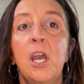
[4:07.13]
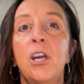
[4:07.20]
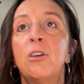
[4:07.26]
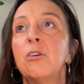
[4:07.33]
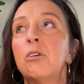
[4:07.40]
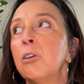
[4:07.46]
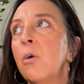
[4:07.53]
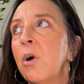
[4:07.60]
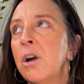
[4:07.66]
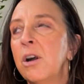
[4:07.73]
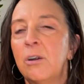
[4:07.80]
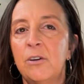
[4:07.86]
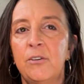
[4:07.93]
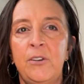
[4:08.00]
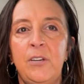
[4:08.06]
your
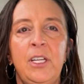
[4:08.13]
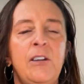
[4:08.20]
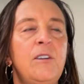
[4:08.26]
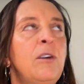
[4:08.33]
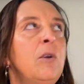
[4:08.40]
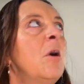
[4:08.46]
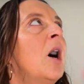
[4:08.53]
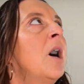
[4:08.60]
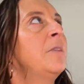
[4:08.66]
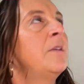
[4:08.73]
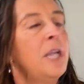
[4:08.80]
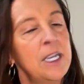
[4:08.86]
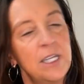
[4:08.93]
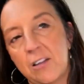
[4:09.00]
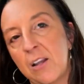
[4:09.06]
lawyers need to
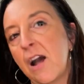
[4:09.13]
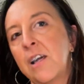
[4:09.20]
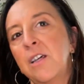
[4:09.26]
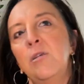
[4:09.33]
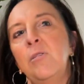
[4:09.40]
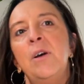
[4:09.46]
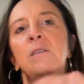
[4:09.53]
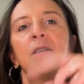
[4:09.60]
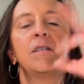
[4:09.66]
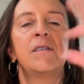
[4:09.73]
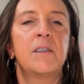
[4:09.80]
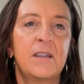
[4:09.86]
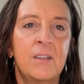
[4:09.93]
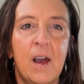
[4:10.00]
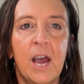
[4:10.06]
update documents and
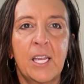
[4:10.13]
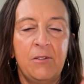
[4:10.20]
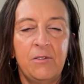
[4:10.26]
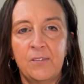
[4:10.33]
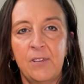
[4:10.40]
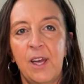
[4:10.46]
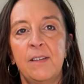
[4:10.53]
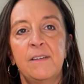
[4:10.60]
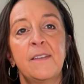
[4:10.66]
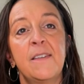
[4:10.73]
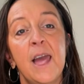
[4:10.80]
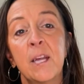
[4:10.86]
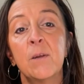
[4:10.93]
send DocuSigns, and that